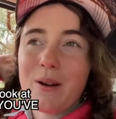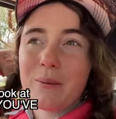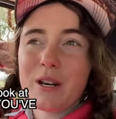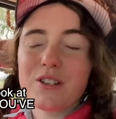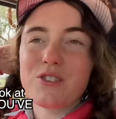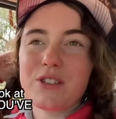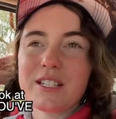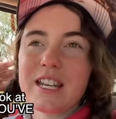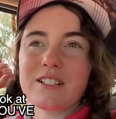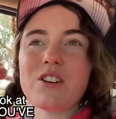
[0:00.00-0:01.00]
I'm going to do the
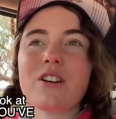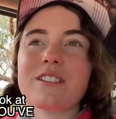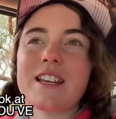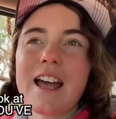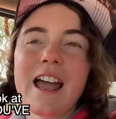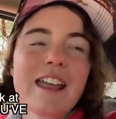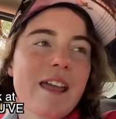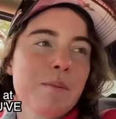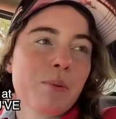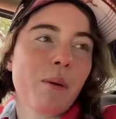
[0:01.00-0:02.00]
TikTok today
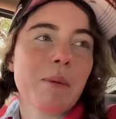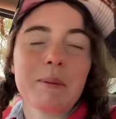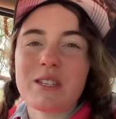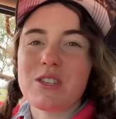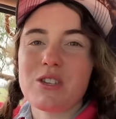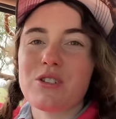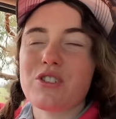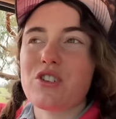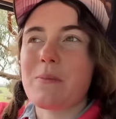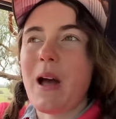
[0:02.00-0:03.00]
and probably the YouTube